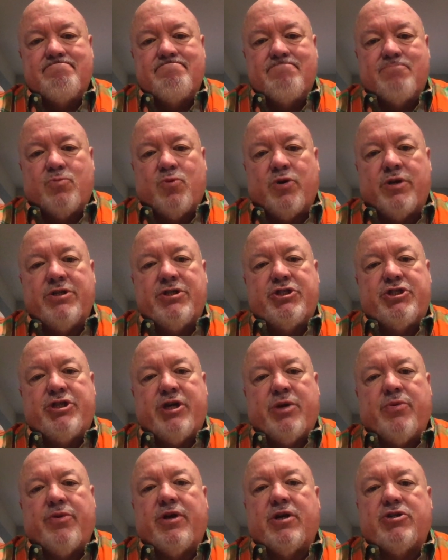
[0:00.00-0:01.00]
wanted to
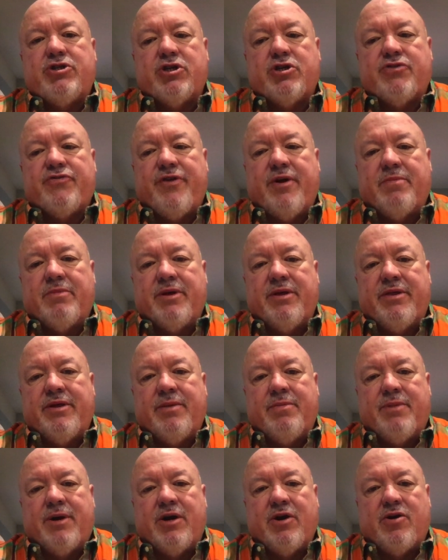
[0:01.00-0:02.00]
share with our church family
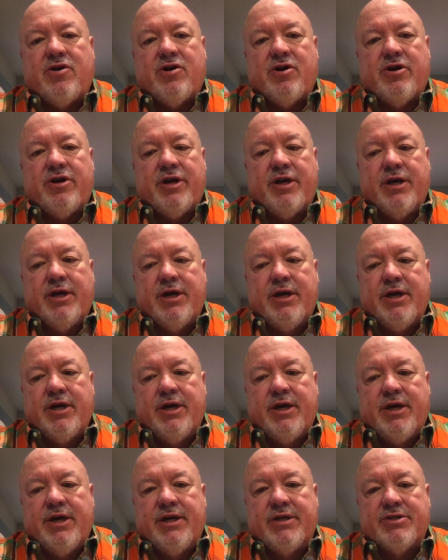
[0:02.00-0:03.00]
that my heart
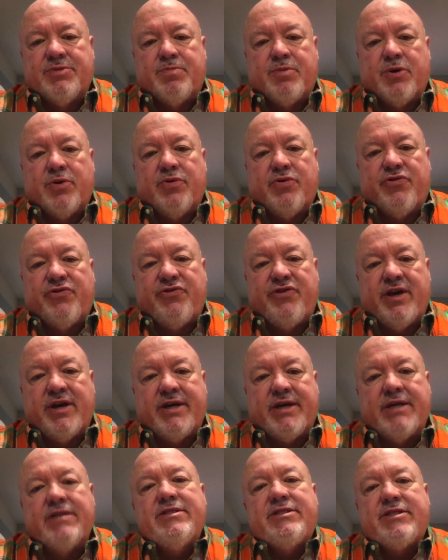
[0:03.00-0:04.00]
is both
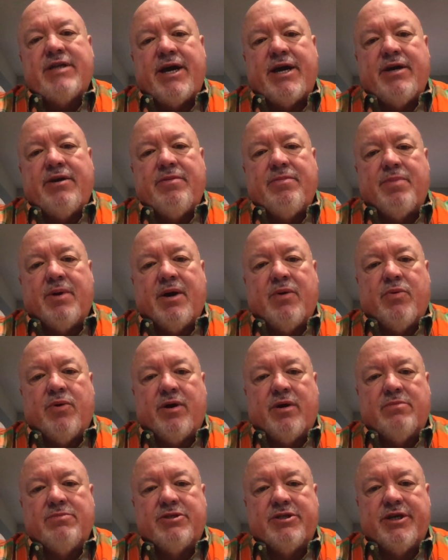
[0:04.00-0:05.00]
sick and saddened by what
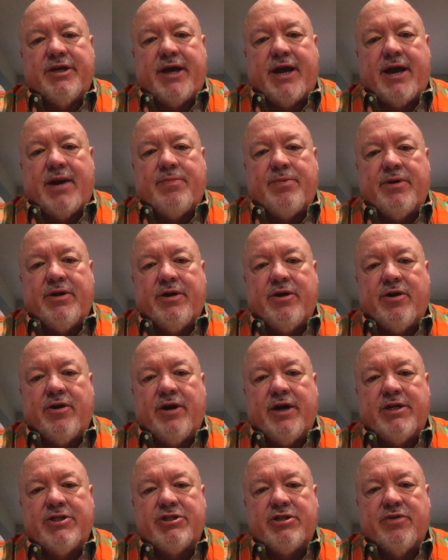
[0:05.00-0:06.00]
I'm seeing happen in our
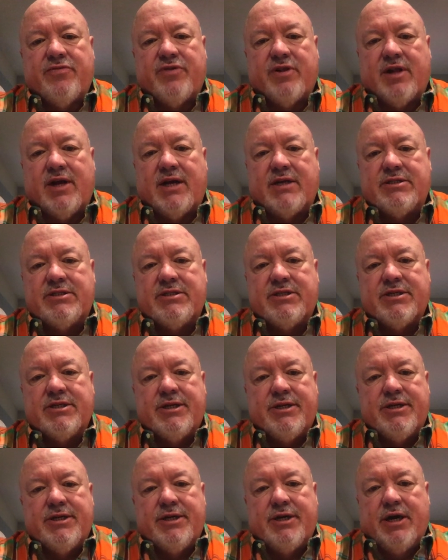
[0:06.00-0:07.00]
nation over the last
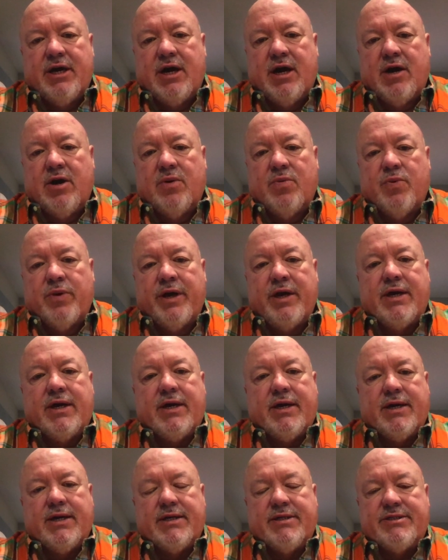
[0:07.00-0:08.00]

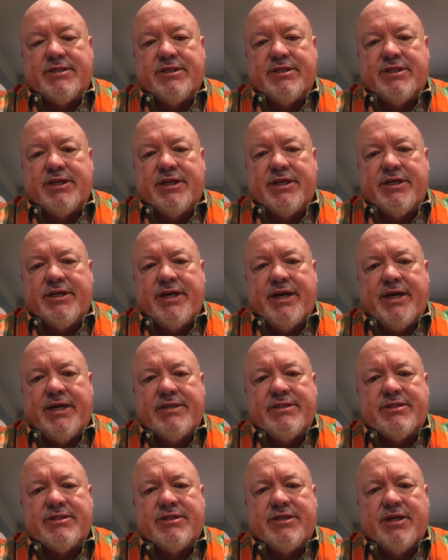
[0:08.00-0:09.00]
week to 10
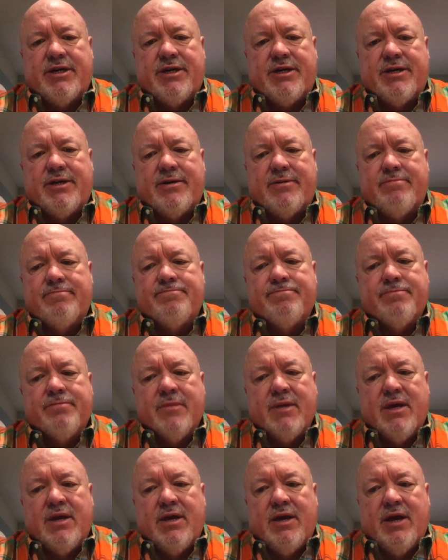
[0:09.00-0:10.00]
days.
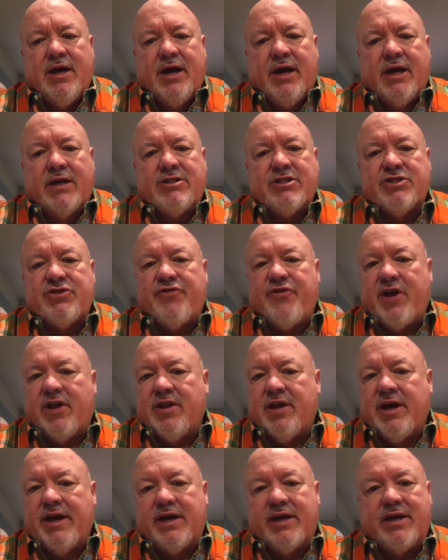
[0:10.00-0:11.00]
And I just felt
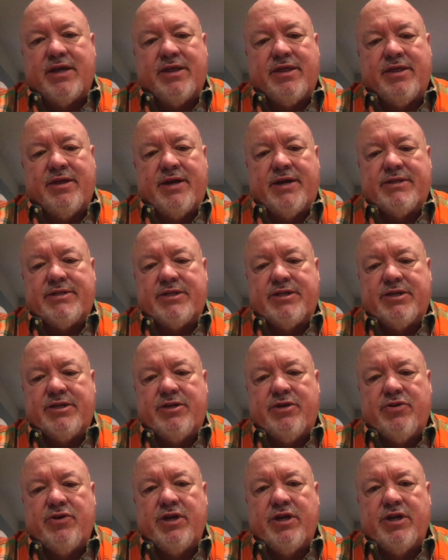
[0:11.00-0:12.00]
like that
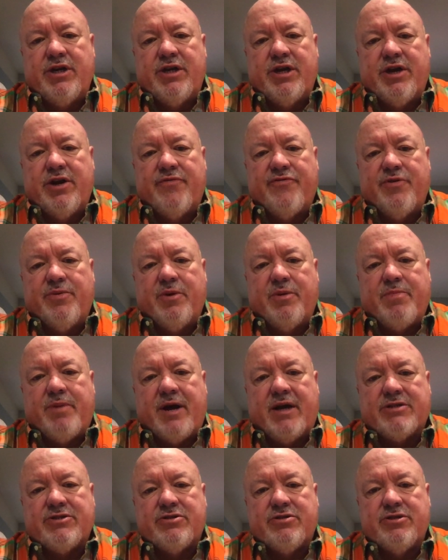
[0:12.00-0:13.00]
you needed to hear from your
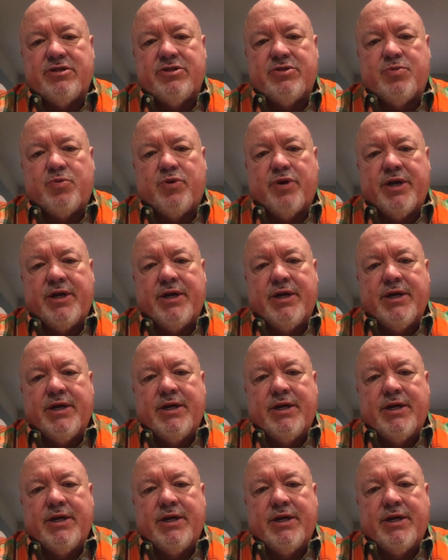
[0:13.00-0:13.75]
pastor this morning.